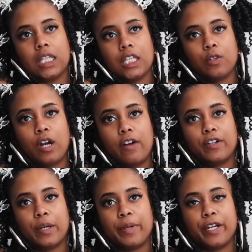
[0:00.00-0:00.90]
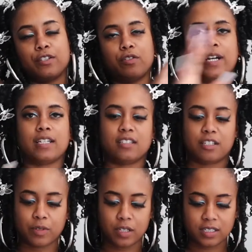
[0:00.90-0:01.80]
the little cover up here so you guys can
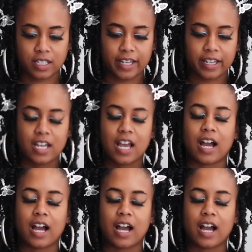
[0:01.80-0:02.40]
see what it looks like.